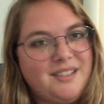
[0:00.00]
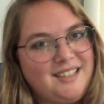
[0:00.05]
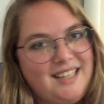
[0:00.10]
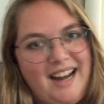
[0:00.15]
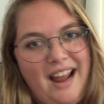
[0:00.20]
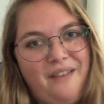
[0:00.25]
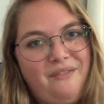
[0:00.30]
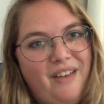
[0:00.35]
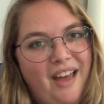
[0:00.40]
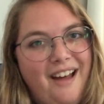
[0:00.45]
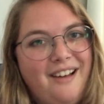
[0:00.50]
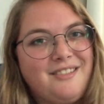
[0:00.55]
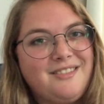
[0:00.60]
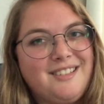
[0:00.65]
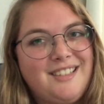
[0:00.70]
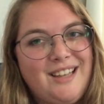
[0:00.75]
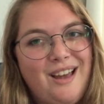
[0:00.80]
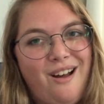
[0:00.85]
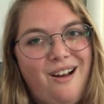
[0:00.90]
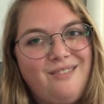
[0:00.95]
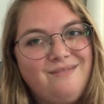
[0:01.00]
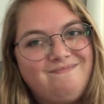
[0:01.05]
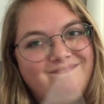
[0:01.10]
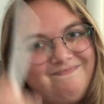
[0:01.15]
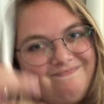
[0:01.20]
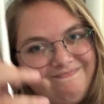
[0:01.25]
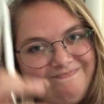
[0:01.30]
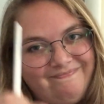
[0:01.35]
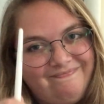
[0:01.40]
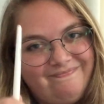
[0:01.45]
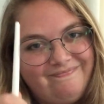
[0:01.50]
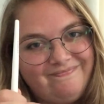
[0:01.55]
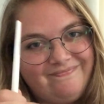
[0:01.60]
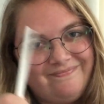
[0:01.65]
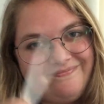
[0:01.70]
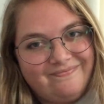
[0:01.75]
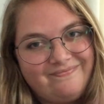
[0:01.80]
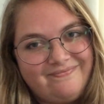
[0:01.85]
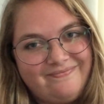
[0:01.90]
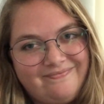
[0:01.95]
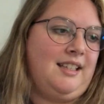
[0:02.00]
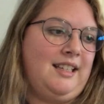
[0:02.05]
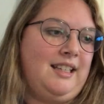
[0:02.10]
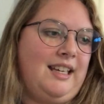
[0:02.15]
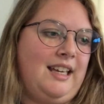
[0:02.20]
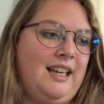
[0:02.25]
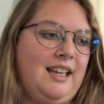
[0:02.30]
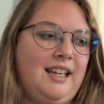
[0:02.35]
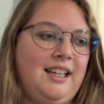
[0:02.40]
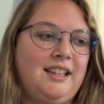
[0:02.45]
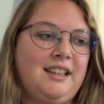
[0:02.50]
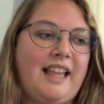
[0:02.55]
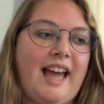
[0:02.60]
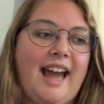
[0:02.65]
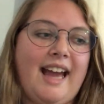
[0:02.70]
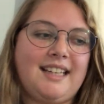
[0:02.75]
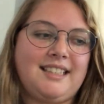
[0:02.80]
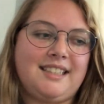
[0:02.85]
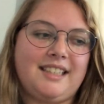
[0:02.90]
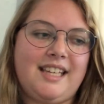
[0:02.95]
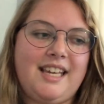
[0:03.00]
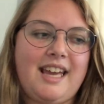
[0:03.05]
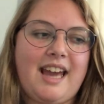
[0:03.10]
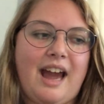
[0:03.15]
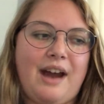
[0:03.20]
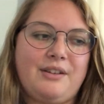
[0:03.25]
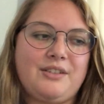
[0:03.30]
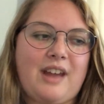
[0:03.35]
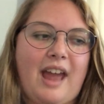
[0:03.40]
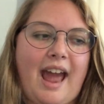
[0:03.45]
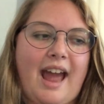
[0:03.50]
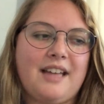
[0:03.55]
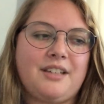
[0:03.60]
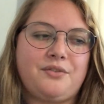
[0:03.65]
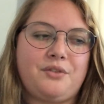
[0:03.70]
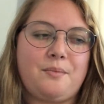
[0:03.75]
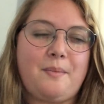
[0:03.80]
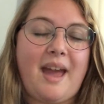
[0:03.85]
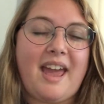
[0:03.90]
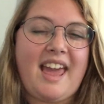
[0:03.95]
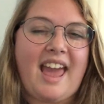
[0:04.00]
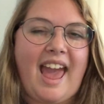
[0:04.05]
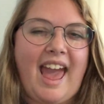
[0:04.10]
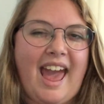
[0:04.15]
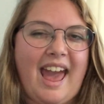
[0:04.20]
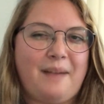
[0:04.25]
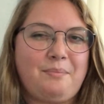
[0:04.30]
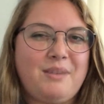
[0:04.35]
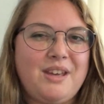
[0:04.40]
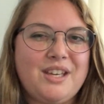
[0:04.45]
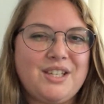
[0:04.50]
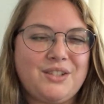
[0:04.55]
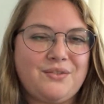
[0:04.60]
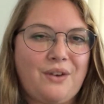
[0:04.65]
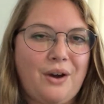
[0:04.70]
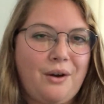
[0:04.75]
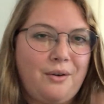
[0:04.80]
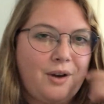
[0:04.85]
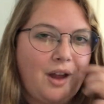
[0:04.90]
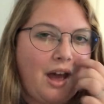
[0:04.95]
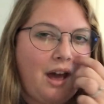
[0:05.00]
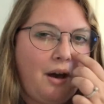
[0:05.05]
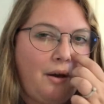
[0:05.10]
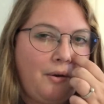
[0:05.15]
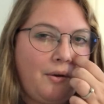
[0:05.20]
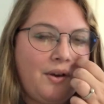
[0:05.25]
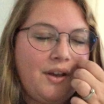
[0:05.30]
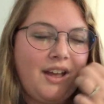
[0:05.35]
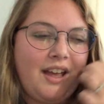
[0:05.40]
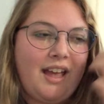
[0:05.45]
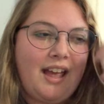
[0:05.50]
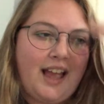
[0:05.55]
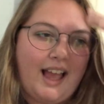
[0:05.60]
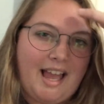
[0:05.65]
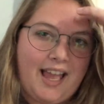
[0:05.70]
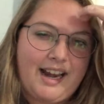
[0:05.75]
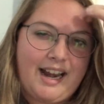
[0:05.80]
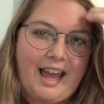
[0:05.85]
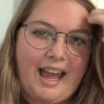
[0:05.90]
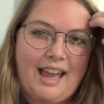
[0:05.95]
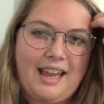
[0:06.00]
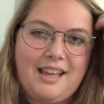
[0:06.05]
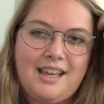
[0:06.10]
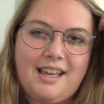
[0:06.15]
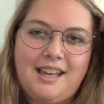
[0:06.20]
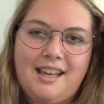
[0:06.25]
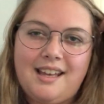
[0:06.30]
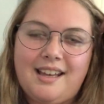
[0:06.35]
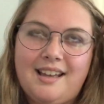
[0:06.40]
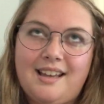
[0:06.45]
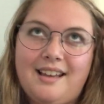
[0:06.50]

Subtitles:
that I found. So lastly, I was asked for my happiest photo, and I